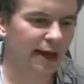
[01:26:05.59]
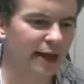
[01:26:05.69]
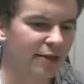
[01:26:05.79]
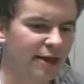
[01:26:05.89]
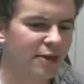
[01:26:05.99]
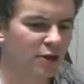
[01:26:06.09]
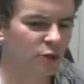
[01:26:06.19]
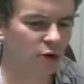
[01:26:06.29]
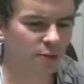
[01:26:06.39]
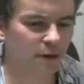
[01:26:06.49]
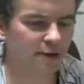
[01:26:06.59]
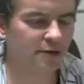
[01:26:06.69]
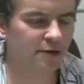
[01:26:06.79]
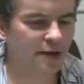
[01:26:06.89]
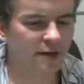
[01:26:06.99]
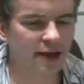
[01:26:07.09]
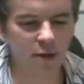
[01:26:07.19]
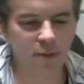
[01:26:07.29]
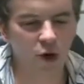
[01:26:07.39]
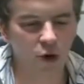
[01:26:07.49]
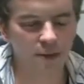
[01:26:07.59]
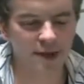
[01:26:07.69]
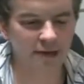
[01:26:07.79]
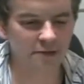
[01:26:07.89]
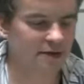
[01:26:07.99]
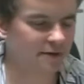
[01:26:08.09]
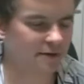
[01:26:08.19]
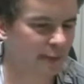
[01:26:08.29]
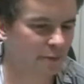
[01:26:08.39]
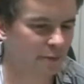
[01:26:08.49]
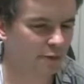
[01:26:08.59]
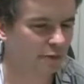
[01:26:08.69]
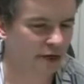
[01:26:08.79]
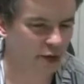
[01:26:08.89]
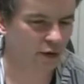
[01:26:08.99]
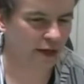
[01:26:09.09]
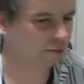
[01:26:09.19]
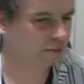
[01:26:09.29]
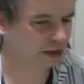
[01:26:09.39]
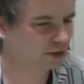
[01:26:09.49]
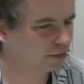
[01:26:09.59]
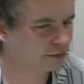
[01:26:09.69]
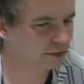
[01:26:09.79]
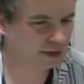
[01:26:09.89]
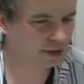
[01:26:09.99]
And then the worst part is that they come home and they have contempt for video game players.